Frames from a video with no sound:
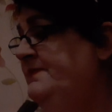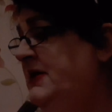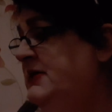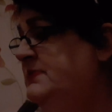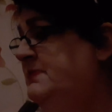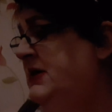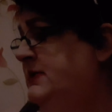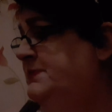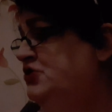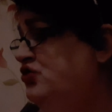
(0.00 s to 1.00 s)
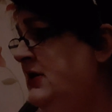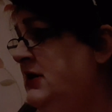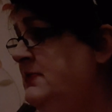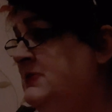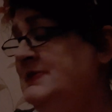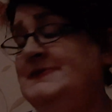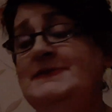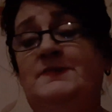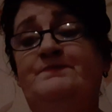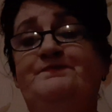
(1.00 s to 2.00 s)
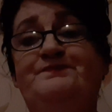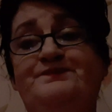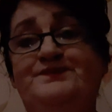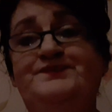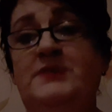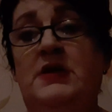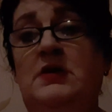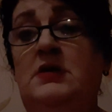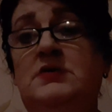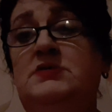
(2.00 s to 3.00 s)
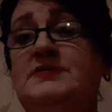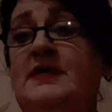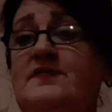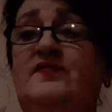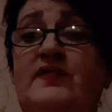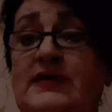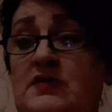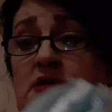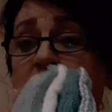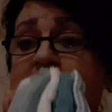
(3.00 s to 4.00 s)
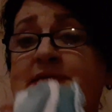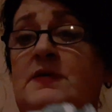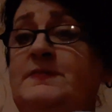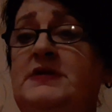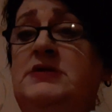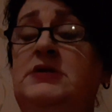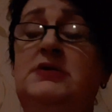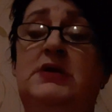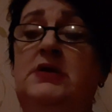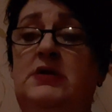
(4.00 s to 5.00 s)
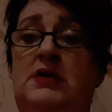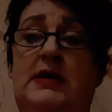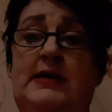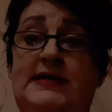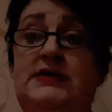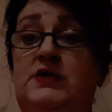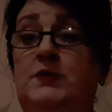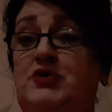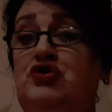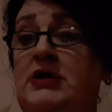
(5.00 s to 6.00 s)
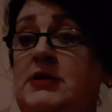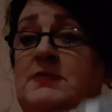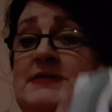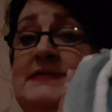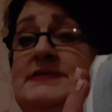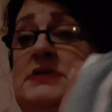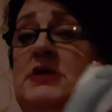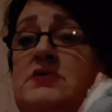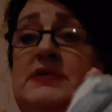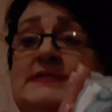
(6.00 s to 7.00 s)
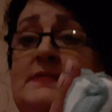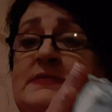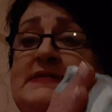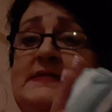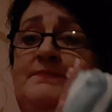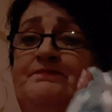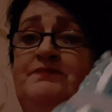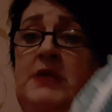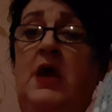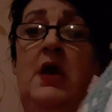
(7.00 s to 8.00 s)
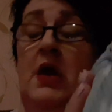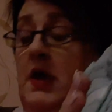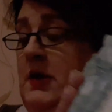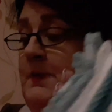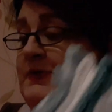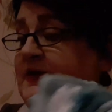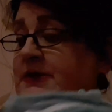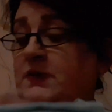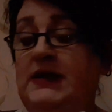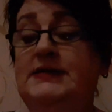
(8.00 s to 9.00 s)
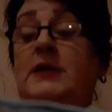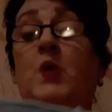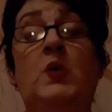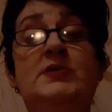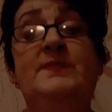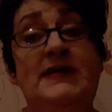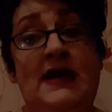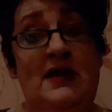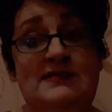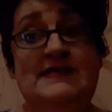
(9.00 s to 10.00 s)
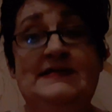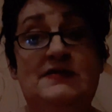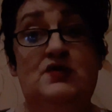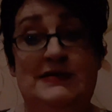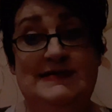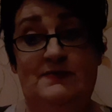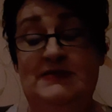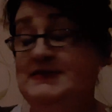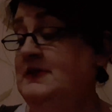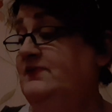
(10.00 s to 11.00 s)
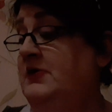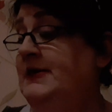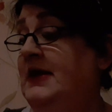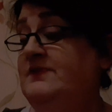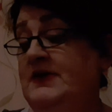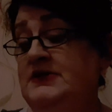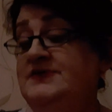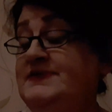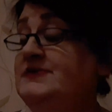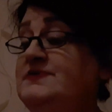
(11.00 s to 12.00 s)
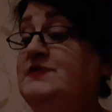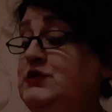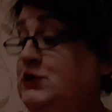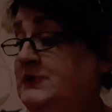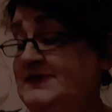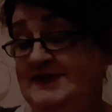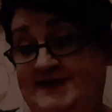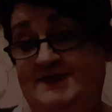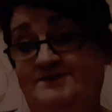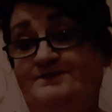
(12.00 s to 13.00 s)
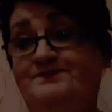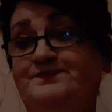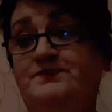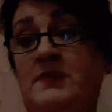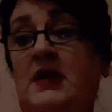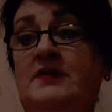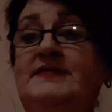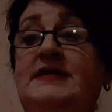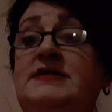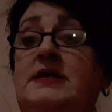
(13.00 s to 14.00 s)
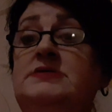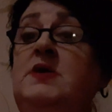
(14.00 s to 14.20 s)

my pajamas, I'm going to have to figure out something. I like a new pajamas at Christmas. But anyway, they won't be cancelling Christmas if I have anything to do with it. They can